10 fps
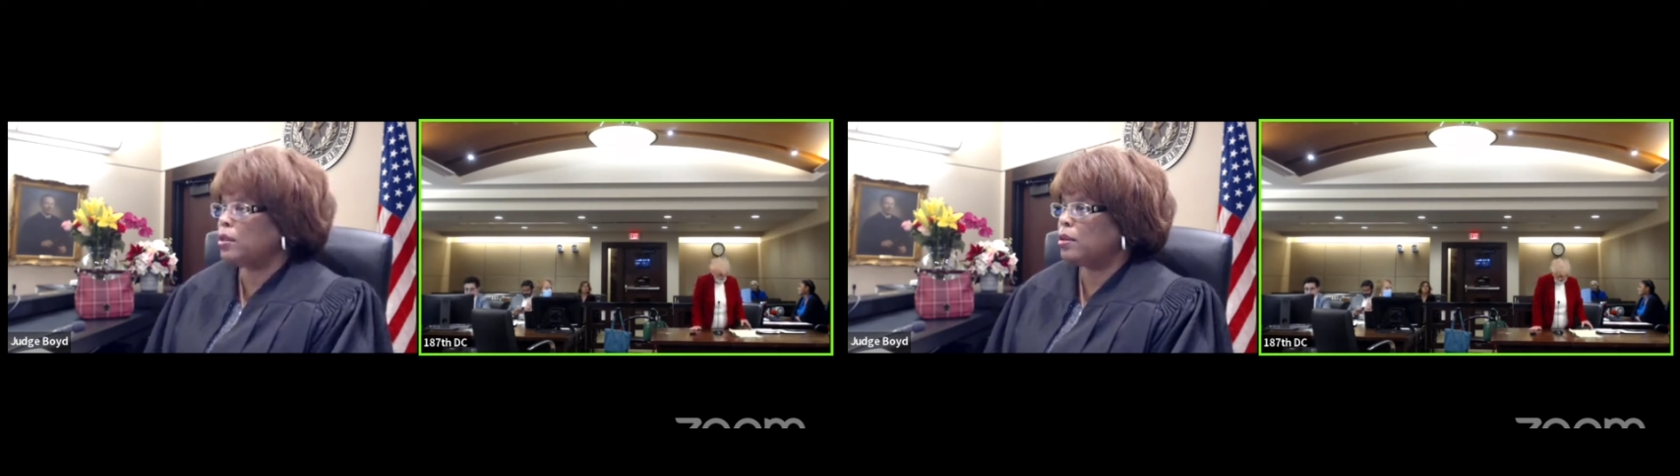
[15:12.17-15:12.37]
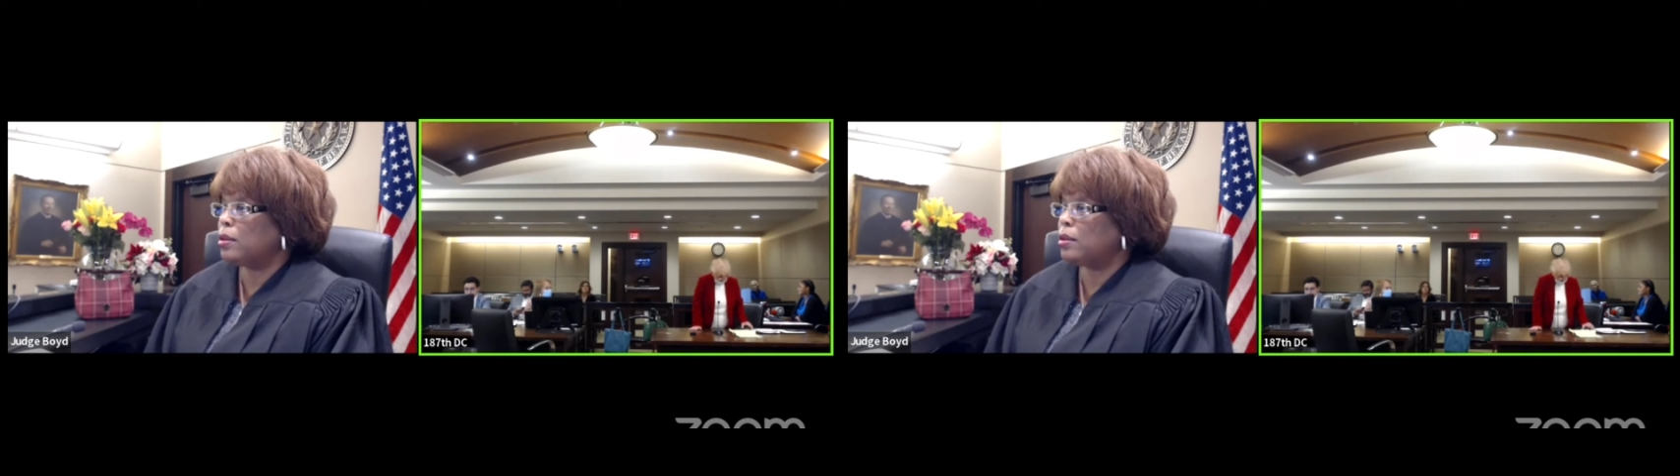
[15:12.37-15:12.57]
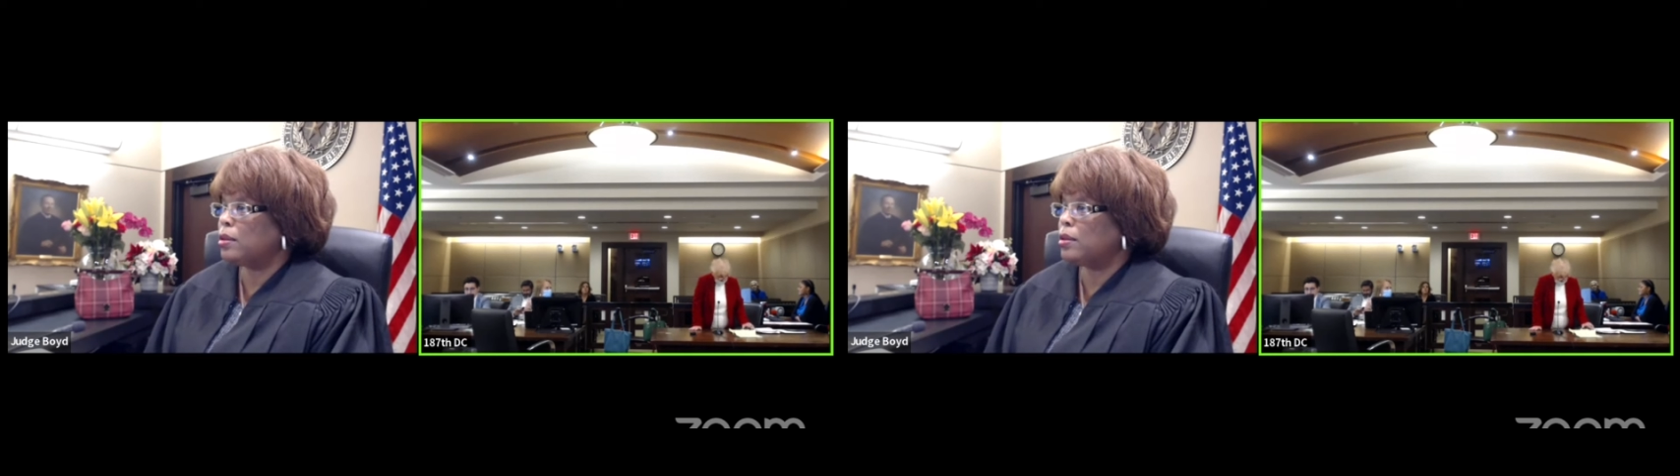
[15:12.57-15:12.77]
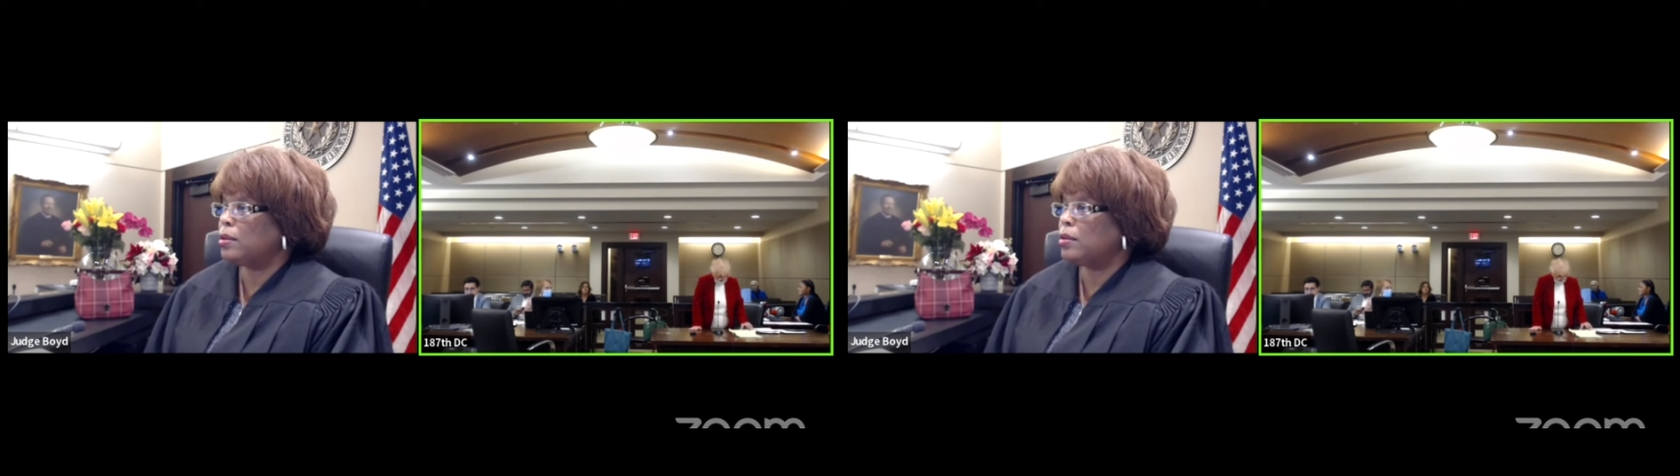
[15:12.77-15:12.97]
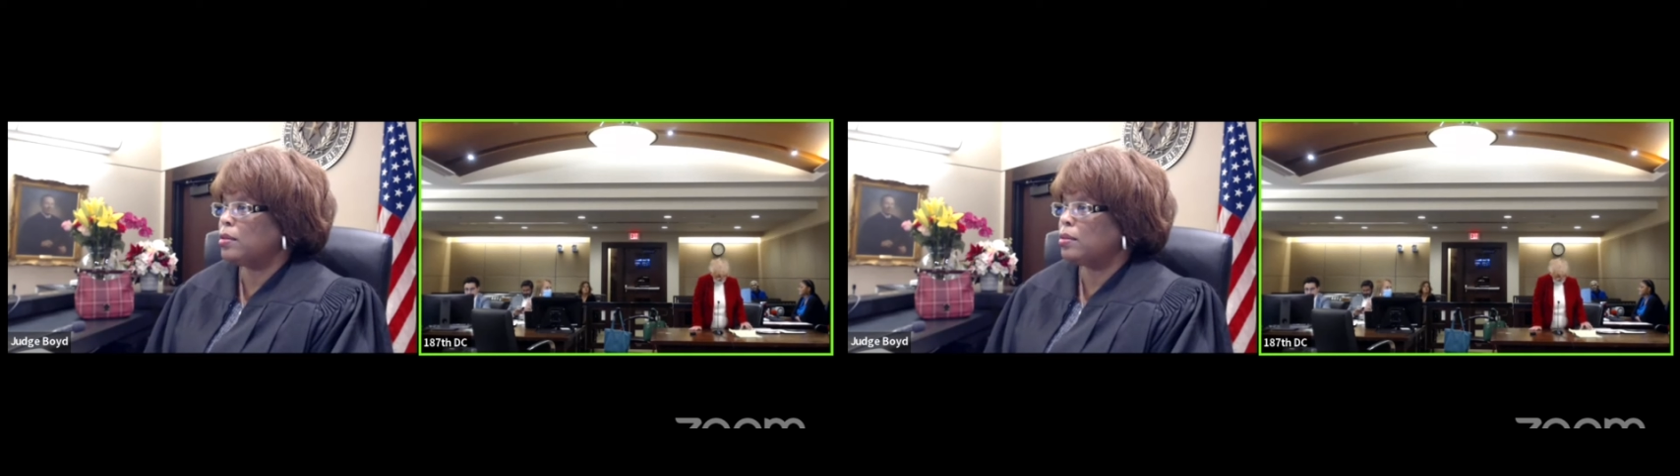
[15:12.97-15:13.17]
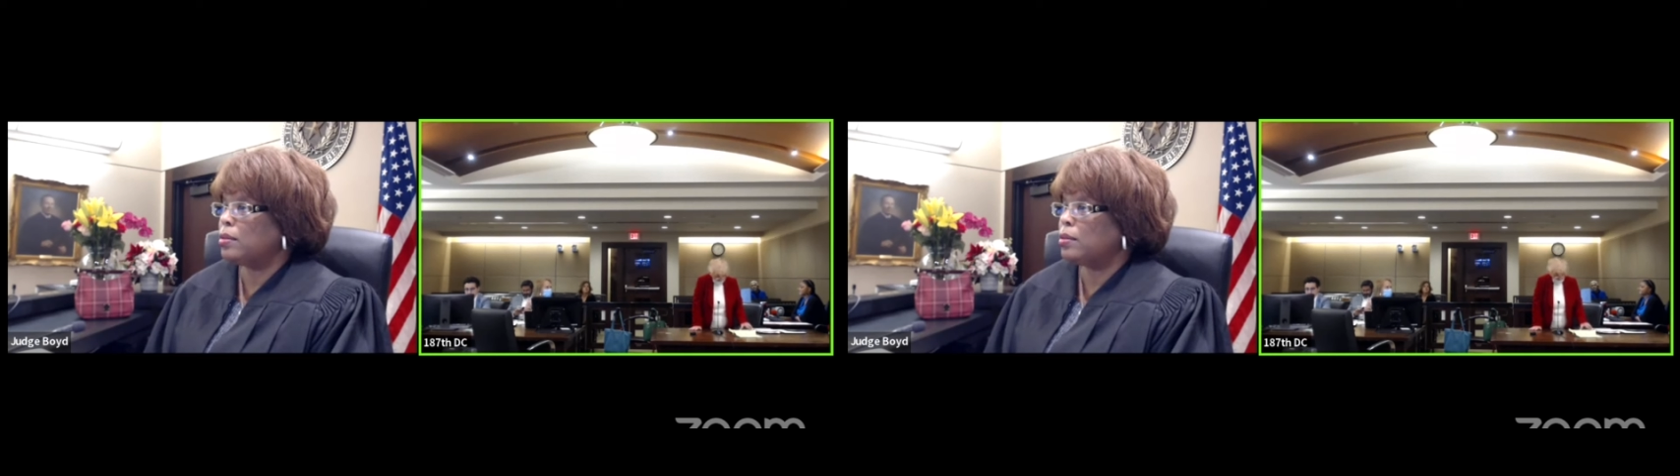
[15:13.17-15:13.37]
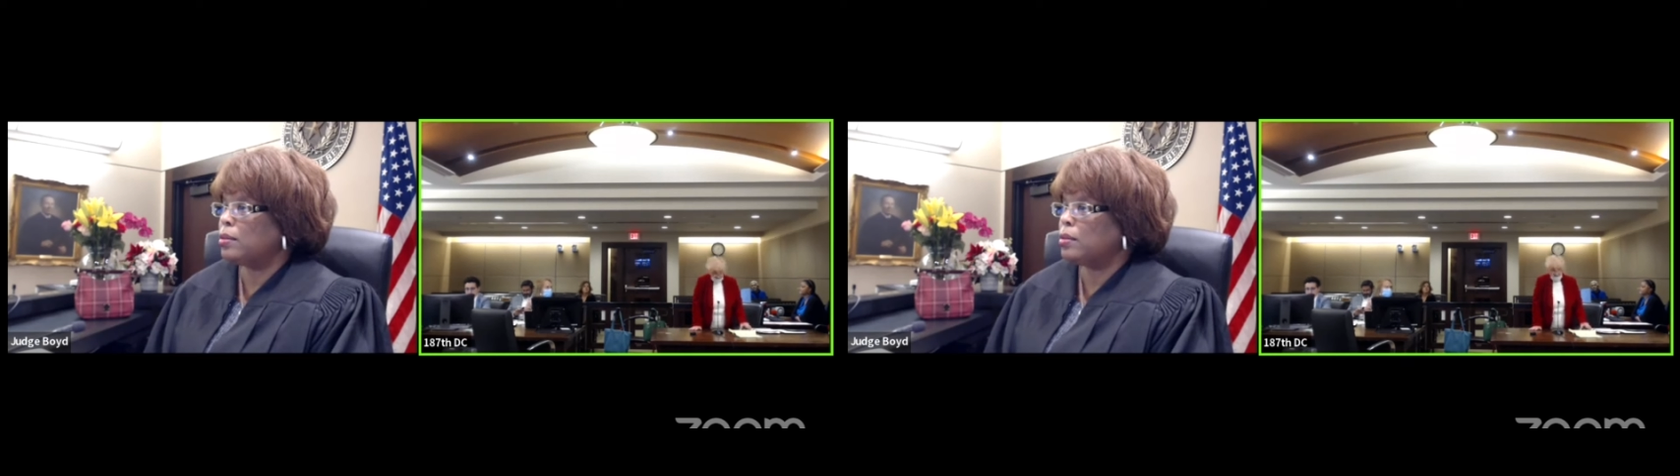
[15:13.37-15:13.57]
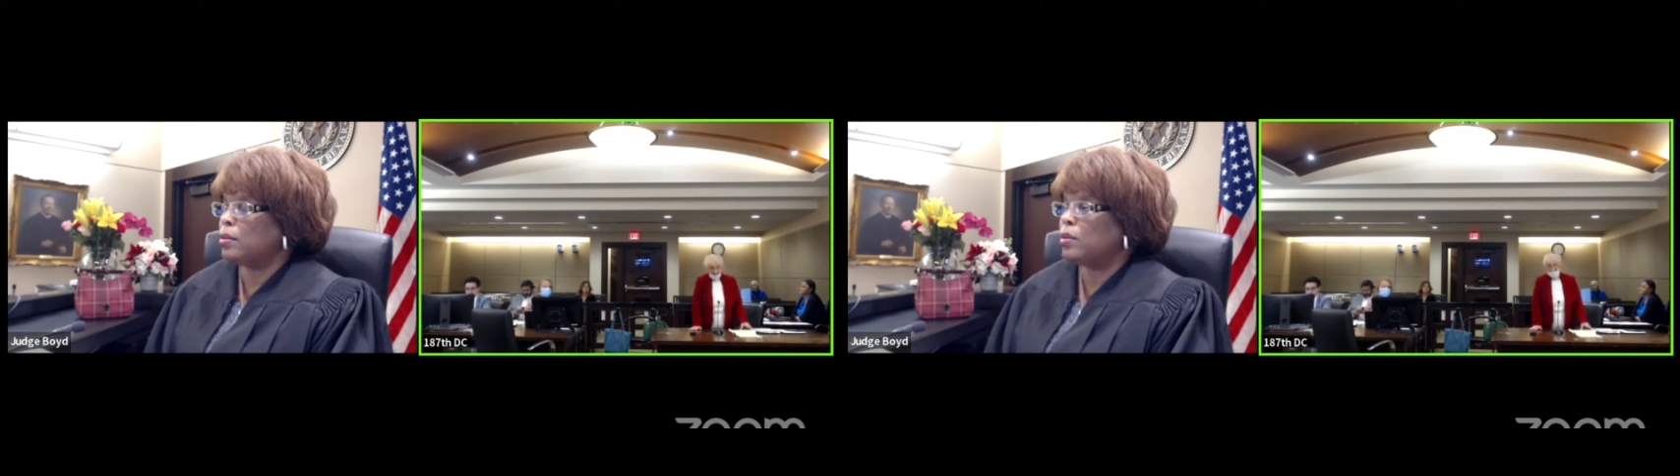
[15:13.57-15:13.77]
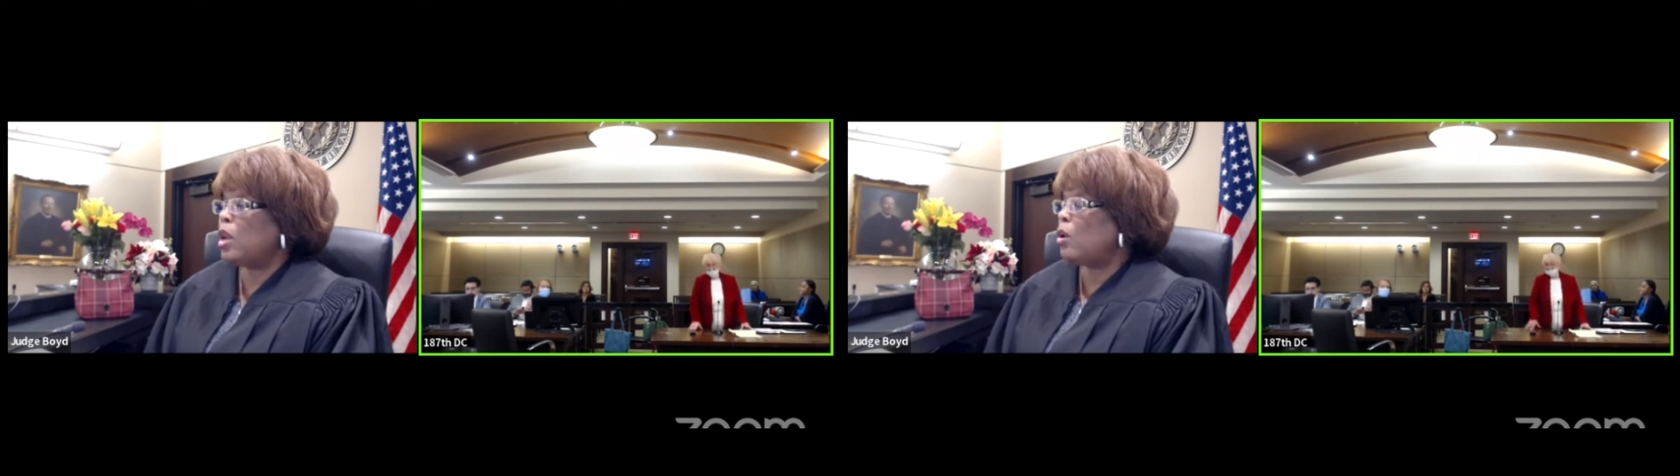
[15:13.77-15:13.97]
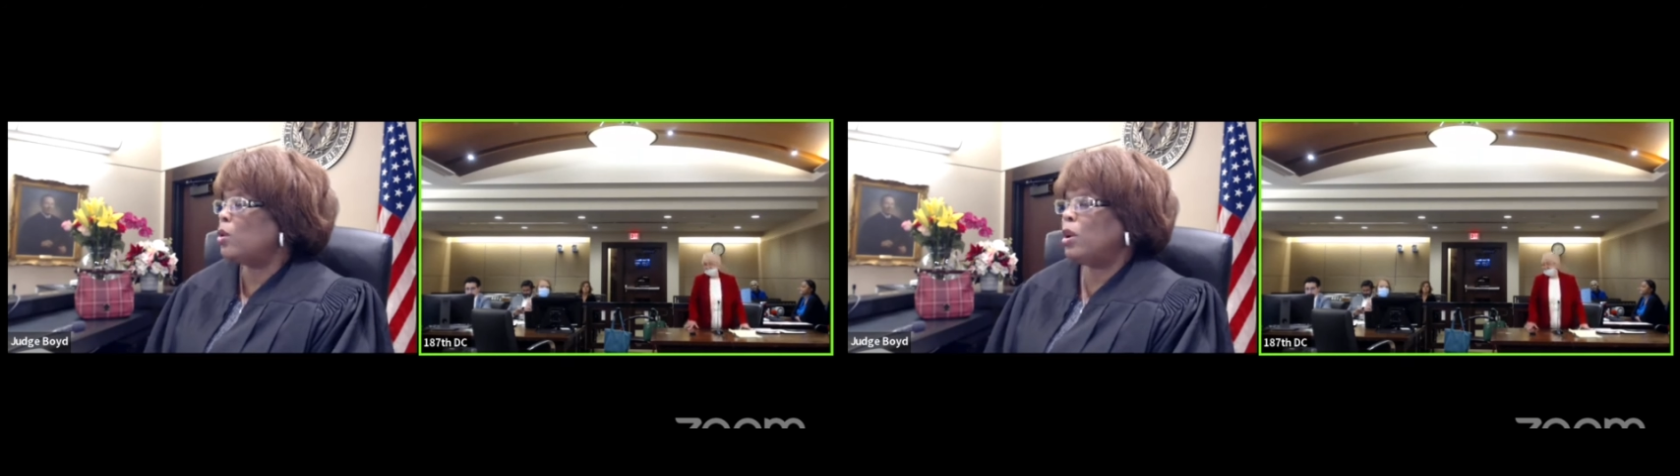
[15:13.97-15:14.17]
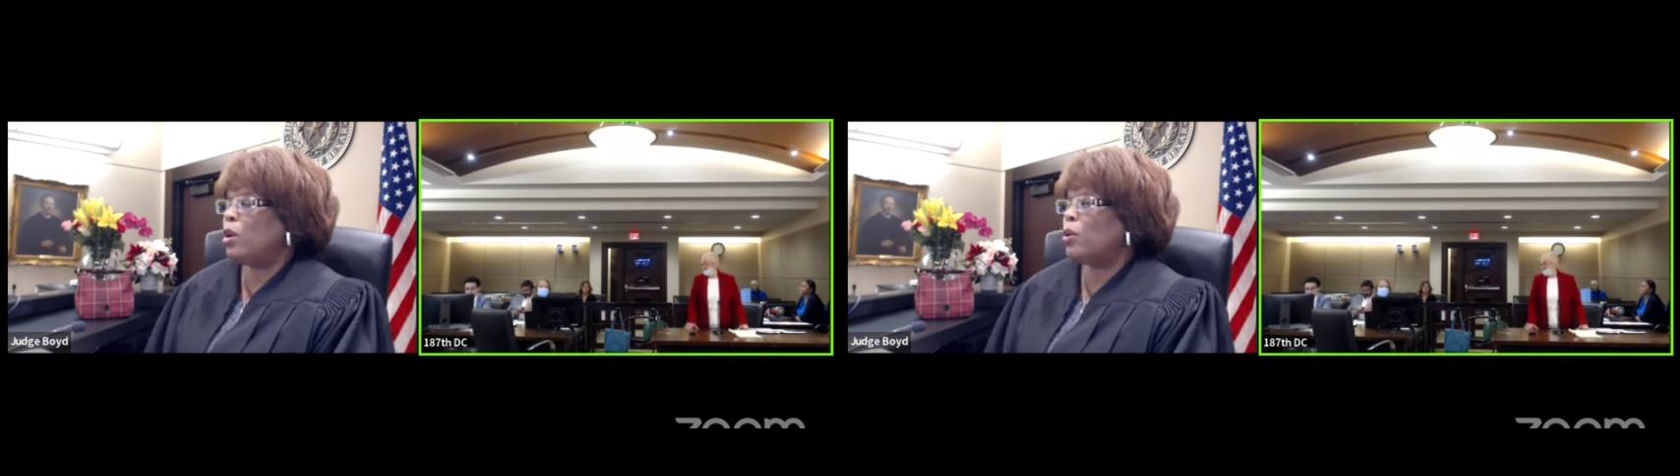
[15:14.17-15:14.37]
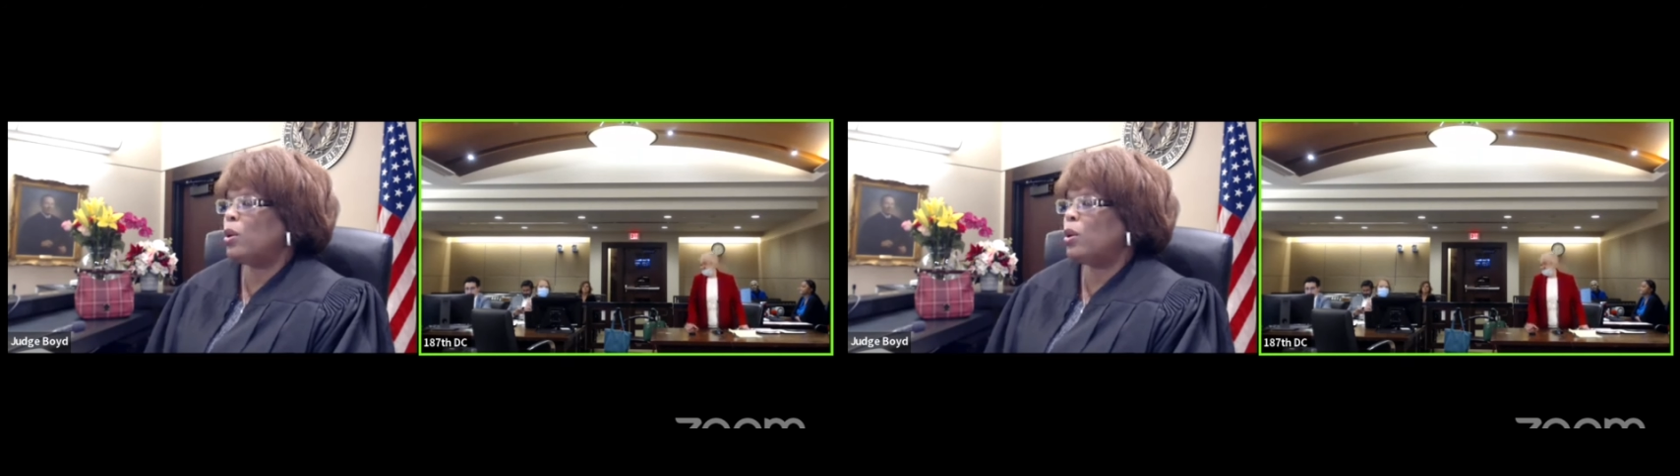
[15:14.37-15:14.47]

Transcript: That's that's fine. I've no no no.